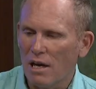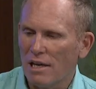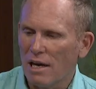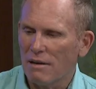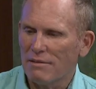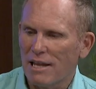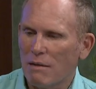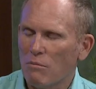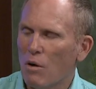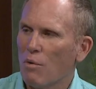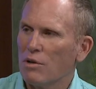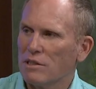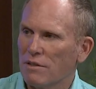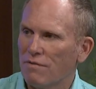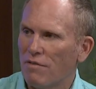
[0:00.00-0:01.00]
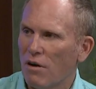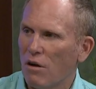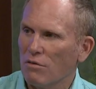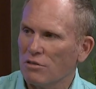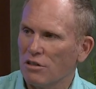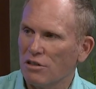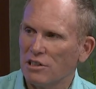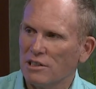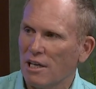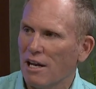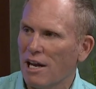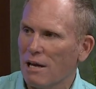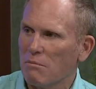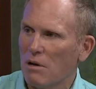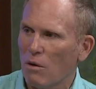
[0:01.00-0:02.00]
yeah, I'm always the fault, or you sound
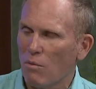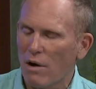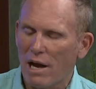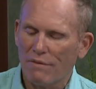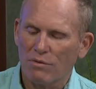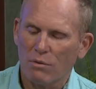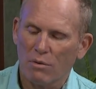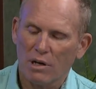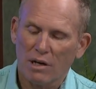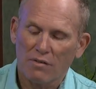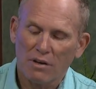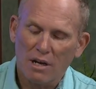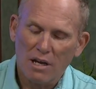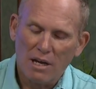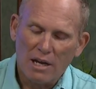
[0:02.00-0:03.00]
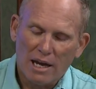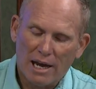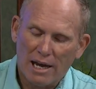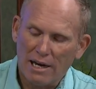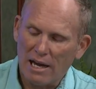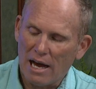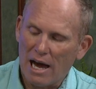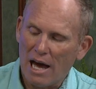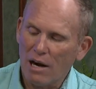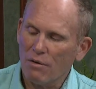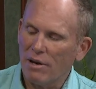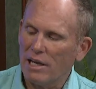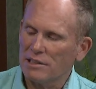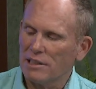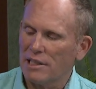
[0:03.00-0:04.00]
like my wife, or whatever. And I
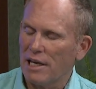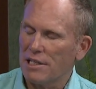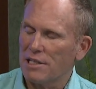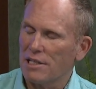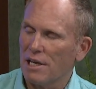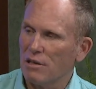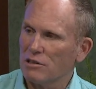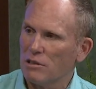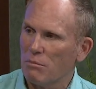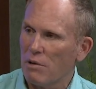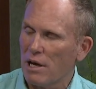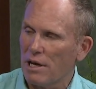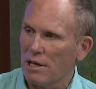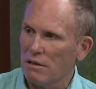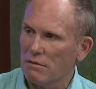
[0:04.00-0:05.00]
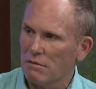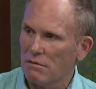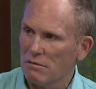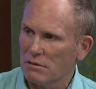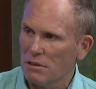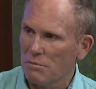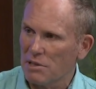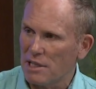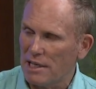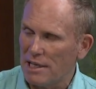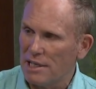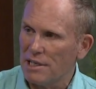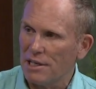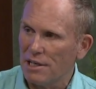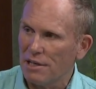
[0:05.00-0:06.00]
don't hesitate to tell somebody something they
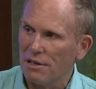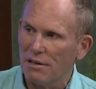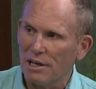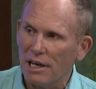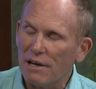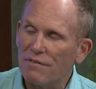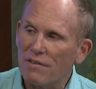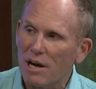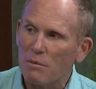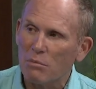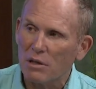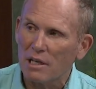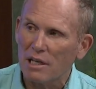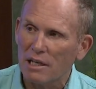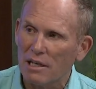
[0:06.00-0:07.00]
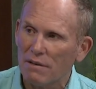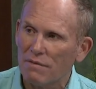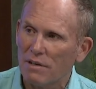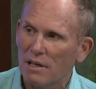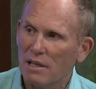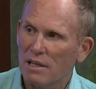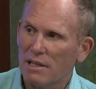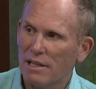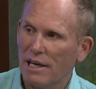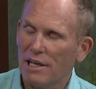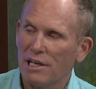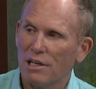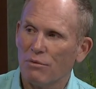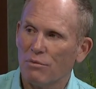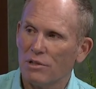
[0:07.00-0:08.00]
need to hear if I believe they
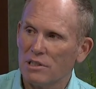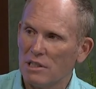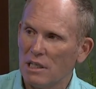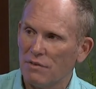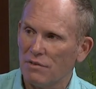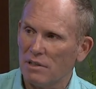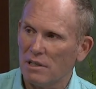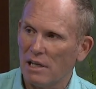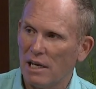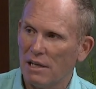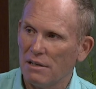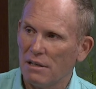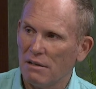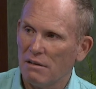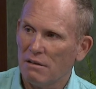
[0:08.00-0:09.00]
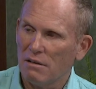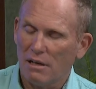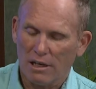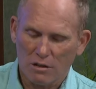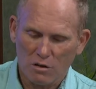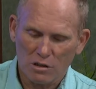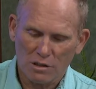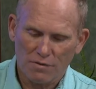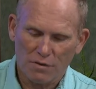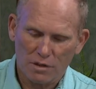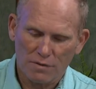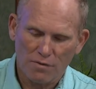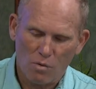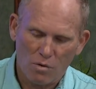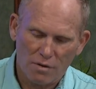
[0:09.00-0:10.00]
can receive it. And it goes to
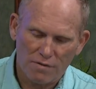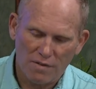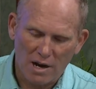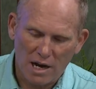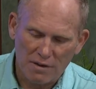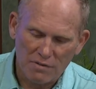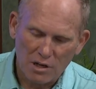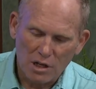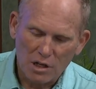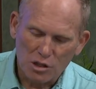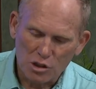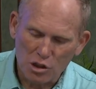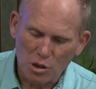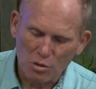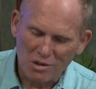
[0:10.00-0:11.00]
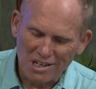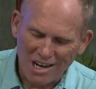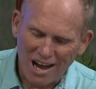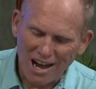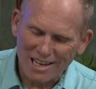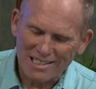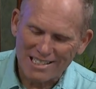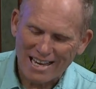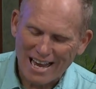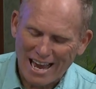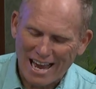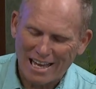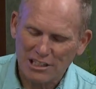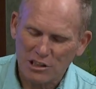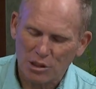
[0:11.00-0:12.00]
verse four and five. Do not
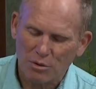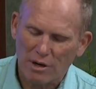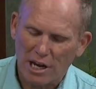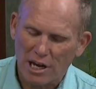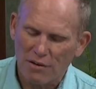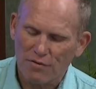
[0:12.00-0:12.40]
answer a